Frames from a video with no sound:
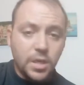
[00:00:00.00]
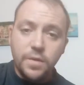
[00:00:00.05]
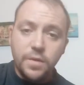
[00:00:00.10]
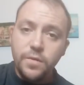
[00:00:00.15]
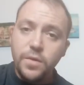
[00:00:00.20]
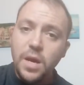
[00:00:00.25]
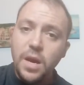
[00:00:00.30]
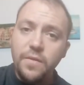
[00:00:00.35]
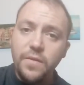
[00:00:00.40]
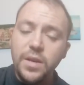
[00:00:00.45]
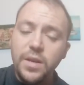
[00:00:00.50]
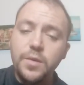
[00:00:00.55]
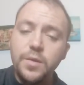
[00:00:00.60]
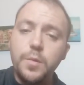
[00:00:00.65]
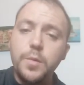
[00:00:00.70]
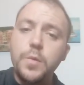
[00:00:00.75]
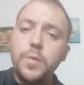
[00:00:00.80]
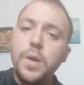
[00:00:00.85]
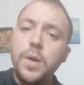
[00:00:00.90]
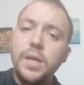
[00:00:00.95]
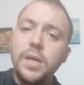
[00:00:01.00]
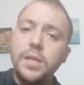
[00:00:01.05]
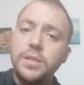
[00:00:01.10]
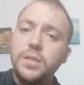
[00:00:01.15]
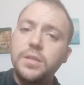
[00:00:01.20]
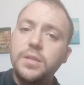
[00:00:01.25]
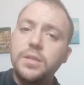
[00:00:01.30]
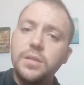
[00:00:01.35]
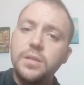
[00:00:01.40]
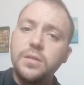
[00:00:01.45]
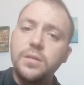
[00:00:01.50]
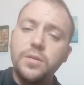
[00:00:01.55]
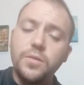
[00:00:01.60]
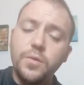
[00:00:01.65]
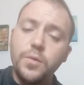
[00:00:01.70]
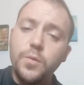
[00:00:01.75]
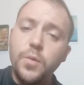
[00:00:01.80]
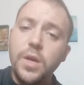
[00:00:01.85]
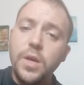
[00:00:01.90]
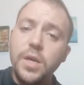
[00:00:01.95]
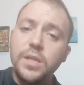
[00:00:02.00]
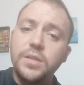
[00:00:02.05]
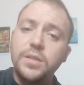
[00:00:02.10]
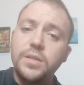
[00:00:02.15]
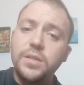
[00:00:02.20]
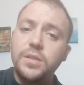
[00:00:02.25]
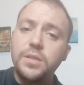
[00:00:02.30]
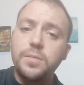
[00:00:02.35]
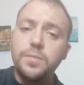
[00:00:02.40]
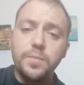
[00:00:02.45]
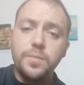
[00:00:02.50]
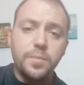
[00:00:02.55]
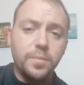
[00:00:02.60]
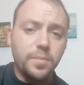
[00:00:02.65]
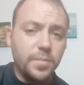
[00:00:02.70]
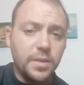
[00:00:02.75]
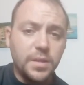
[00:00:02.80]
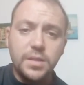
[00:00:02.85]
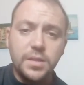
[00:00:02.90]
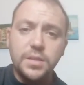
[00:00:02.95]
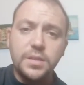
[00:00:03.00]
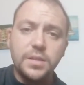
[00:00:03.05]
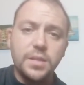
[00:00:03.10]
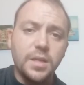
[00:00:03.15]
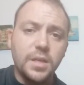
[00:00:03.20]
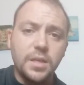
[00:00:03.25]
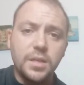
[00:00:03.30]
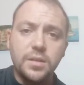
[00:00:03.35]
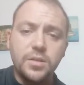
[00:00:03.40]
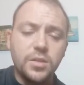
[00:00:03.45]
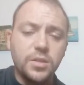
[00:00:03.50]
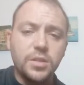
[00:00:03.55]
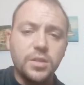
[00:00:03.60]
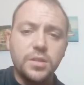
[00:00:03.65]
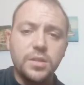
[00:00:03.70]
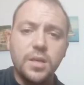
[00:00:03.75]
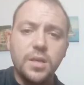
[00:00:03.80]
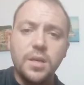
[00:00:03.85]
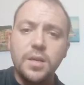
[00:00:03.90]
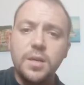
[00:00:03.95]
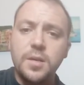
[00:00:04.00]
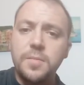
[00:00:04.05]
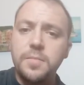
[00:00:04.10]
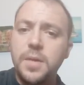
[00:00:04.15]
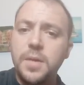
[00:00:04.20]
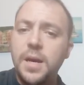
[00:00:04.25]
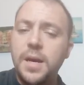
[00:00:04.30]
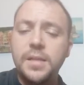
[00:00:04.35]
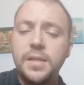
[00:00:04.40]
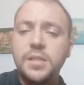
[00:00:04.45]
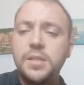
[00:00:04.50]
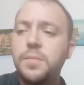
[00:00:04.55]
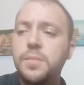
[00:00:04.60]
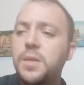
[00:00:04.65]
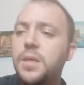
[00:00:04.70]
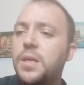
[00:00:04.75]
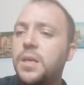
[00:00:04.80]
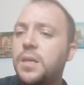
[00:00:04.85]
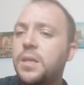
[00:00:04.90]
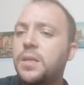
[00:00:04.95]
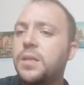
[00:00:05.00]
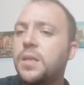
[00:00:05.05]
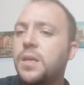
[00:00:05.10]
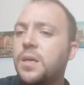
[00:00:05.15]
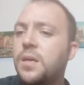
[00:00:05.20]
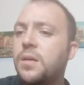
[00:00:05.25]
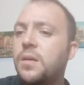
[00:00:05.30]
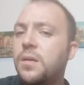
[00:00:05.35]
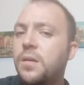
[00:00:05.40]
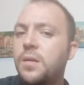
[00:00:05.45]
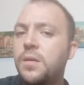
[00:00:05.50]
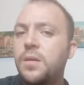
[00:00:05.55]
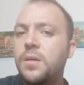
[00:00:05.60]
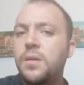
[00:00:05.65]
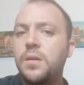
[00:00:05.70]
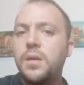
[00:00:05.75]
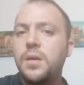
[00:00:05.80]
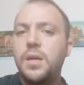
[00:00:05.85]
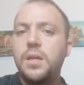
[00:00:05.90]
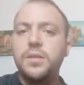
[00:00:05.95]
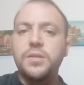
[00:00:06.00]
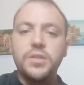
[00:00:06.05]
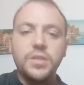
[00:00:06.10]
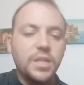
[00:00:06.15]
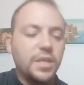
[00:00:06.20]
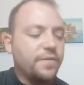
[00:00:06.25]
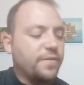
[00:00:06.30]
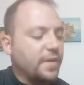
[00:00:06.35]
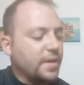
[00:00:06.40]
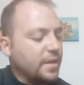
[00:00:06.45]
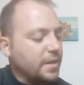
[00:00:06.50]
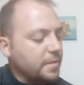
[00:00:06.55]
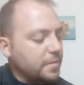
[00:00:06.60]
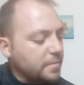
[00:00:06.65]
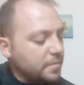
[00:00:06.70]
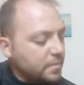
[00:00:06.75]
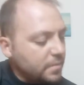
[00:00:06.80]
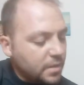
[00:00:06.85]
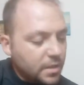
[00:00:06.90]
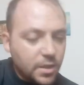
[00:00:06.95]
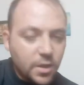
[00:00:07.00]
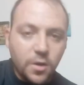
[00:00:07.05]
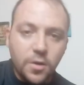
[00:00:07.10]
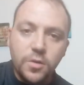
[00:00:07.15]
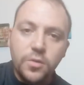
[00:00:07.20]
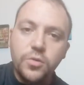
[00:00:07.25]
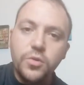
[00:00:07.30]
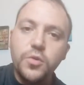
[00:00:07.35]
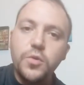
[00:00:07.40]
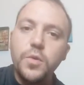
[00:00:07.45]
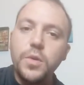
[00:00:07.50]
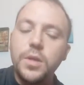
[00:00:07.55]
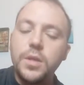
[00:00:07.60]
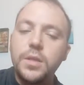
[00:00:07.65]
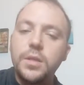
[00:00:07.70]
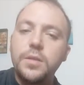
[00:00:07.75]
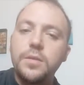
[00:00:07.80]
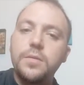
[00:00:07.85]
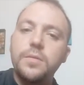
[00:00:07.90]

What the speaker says: If you have any requests, please just ask me, and I'll see if I can, do it.